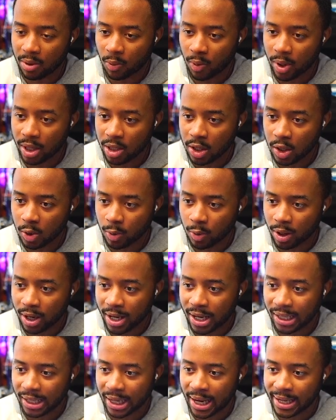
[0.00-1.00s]
when you were
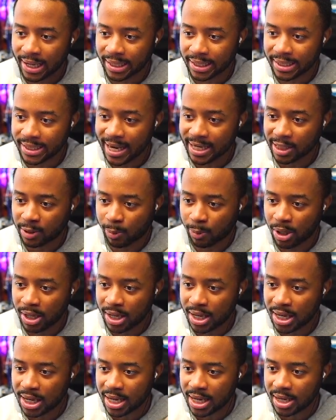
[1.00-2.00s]
in like desperate
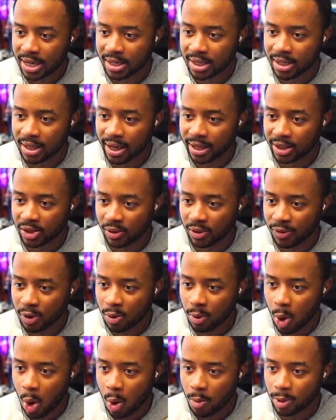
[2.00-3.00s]
need. Like, so if you
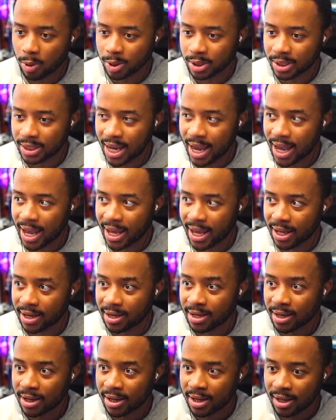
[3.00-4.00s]
were almost dead,
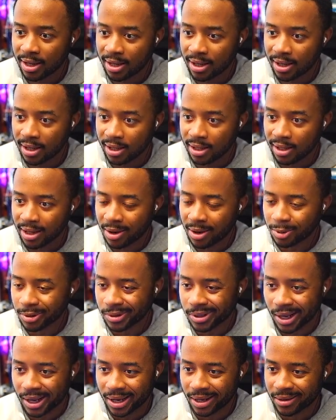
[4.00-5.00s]
it was like